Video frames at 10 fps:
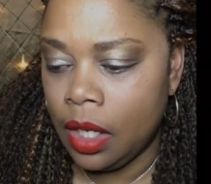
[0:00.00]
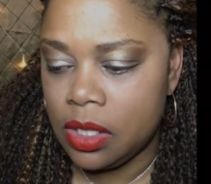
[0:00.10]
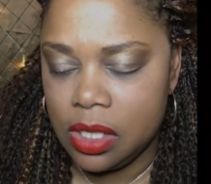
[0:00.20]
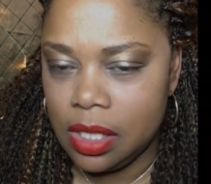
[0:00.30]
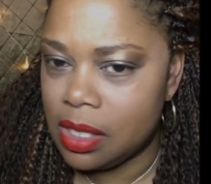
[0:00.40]
And
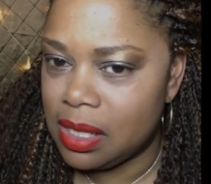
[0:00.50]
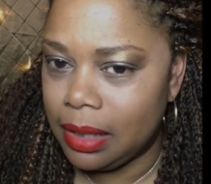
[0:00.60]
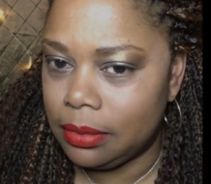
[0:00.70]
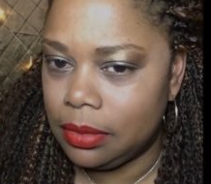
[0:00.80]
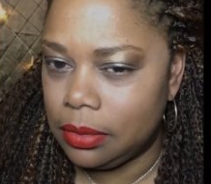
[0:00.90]
she is
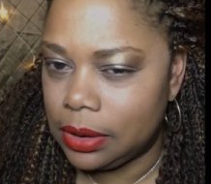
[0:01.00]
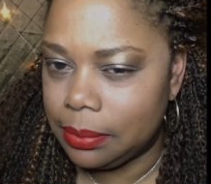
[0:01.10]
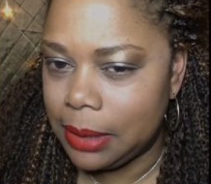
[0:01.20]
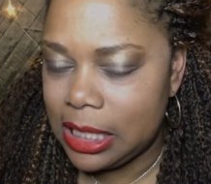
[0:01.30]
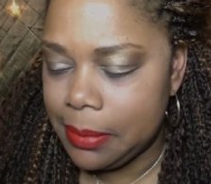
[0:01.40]
like, ooh,
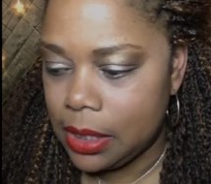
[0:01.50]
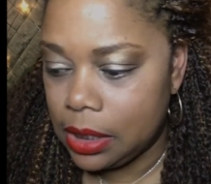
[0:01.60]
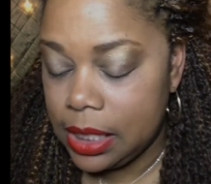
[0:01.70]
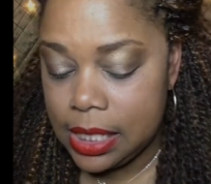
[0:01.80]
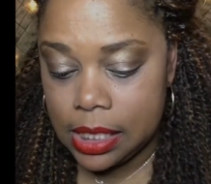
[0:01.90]
this makes me
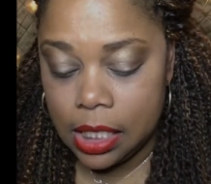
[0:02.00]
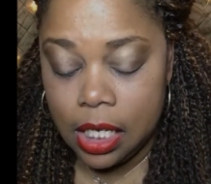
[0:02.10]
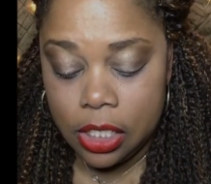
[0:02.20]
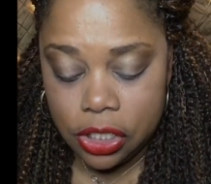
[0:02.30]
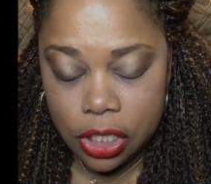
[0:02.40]
uneasy.
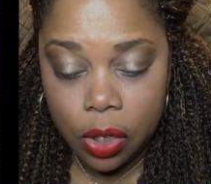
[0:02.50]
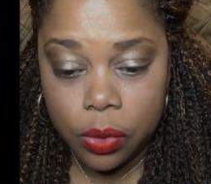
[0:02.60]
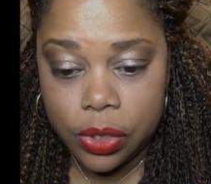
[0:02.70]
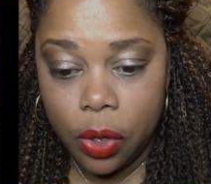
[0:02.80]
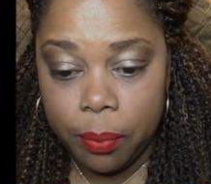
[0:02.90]
She
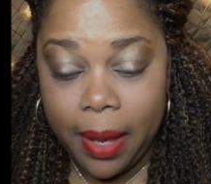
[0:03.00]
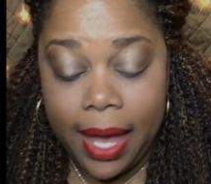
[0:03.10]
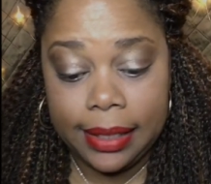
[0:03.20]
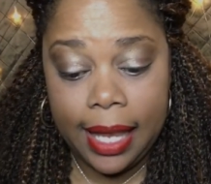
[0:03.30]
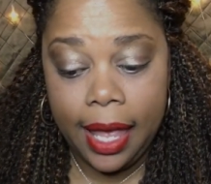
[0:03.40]
goes on
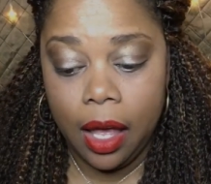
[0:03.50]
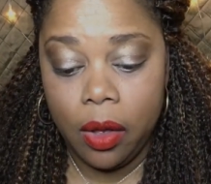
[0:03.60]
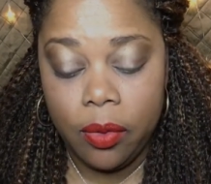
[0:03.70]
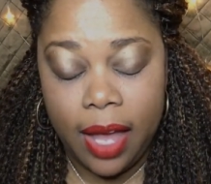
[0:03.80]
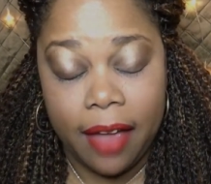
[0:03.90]
back.
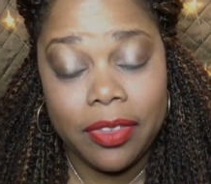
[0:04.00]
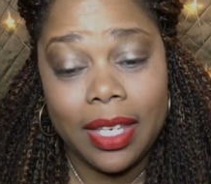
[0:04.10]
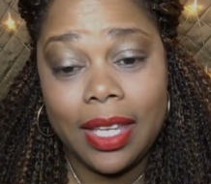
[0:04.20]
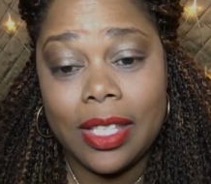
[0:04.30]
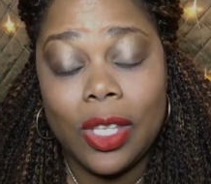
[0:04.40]
Now, after
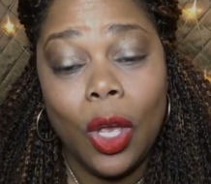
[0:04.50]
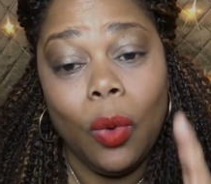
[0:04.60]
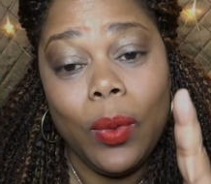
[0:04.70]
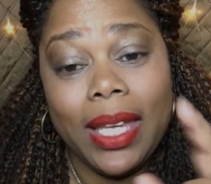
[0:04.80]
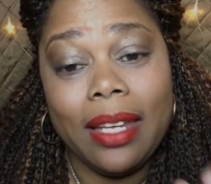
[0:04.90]
this,
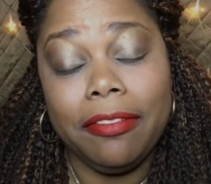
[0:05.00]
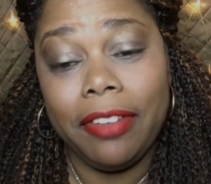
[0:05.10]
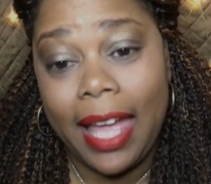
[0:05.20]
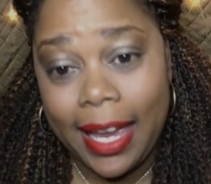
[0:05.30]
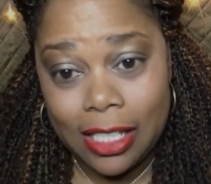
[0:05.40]
we get a
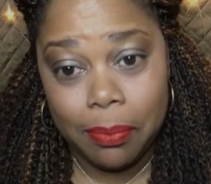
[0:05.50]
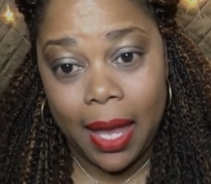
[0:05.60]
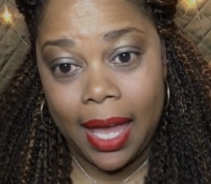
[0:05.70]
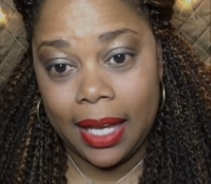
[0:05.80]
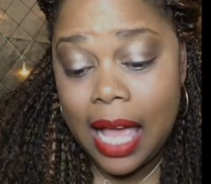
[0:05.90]

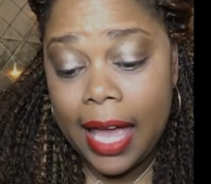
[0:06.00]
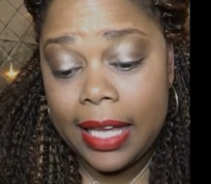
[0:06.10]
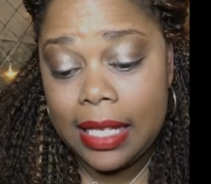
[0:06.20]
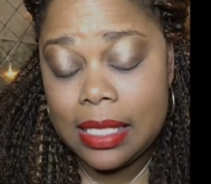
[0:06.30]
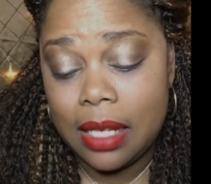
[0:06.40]
flashback.
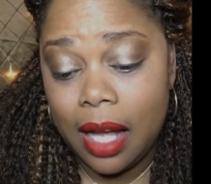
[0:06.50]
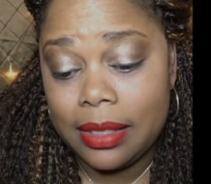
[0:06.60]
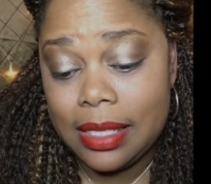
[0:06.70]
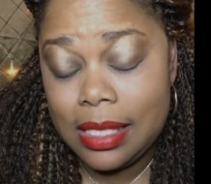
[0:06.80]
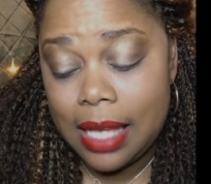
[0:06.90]
Sykes,
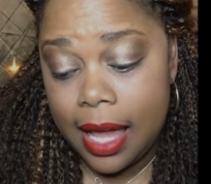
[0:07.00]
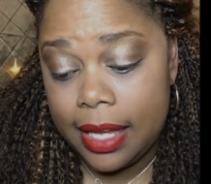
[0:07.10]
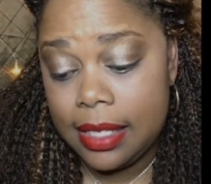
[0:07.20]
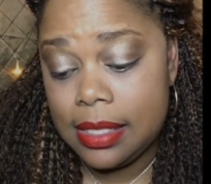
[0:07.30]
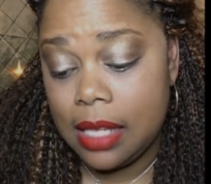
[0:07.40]
Doctor
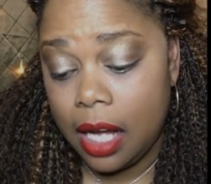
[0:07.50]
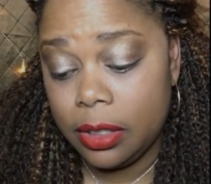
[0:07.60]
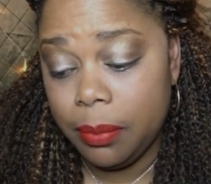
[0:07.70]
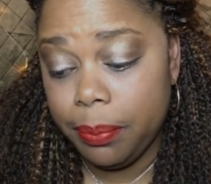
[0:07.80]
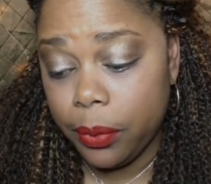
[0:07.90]
Sykes,
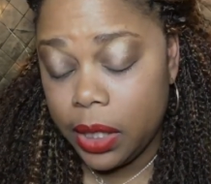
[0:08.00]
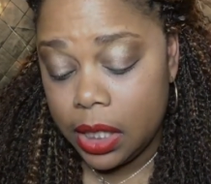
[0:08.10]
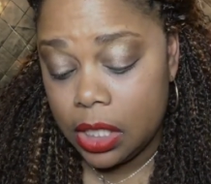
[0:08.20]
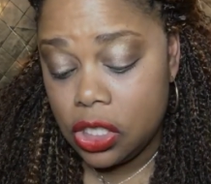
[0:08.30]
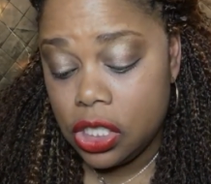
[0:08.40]
Doctor
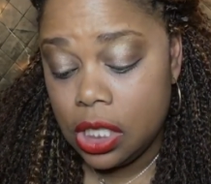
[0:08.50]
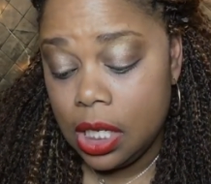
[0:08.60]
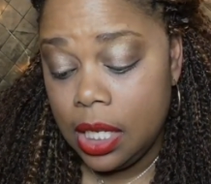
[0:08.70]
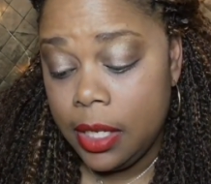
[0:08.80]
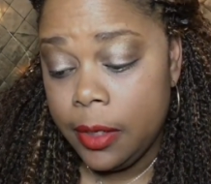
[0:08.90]
British,
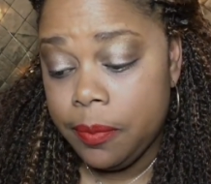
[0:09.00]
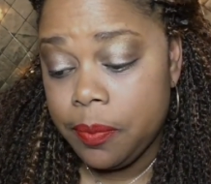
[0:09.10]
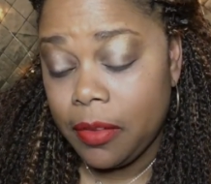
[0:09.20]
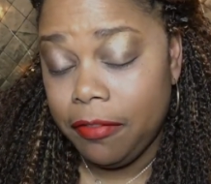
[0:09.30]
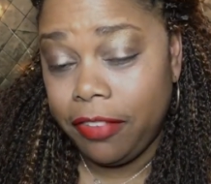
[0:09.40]

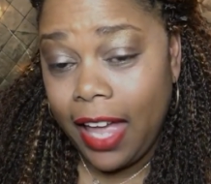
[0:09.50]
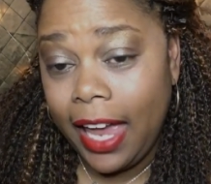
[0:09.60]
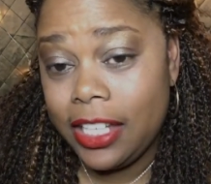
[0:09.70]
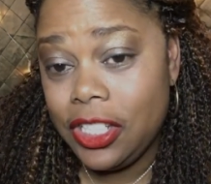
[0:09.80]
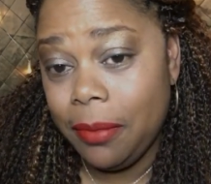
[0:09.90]

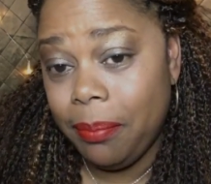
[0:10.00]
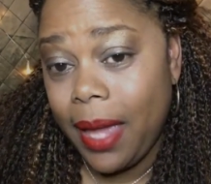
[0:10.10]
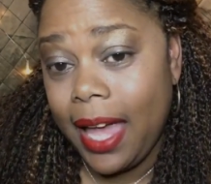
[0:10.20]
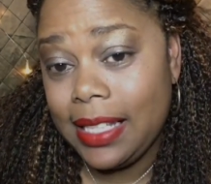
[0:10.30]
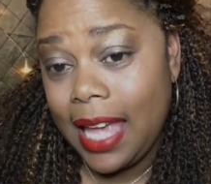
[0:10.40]
flashing
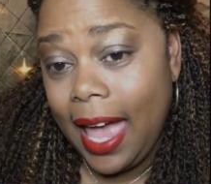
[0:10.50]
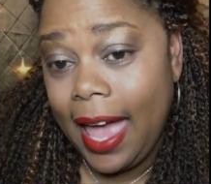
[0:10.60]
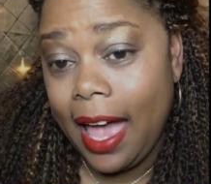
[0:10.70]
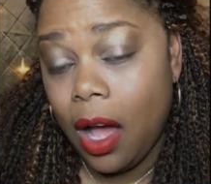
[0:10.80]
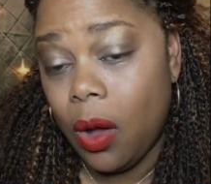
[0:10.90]
back to
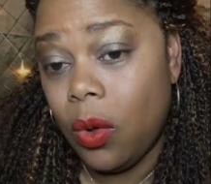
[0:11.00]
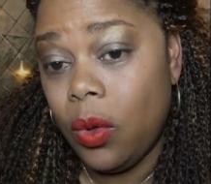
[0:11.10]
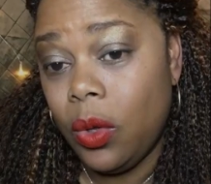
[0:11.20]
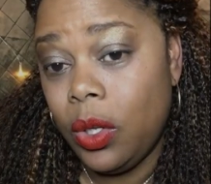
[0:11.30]
how